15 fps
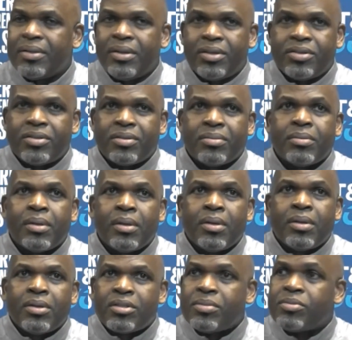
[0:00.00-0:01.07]
there's
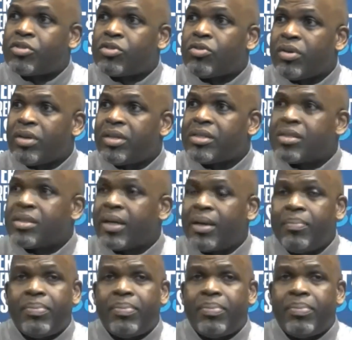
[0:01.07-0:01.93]
some soreness there.